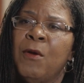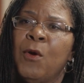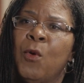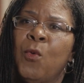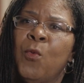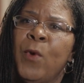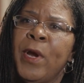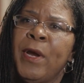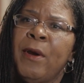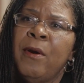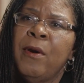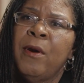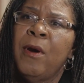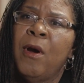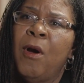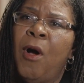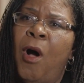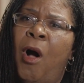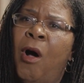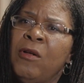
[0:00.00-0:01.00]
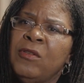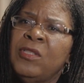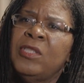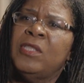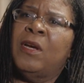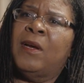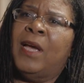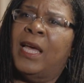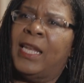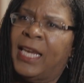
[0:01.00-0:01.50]
We're
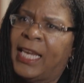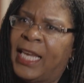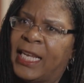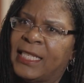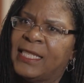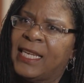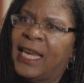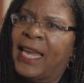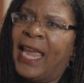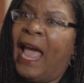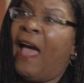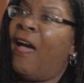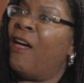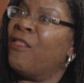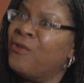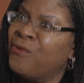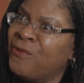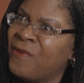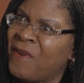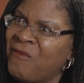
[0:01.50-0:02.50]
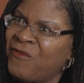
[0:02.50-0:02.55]
also going to get to gather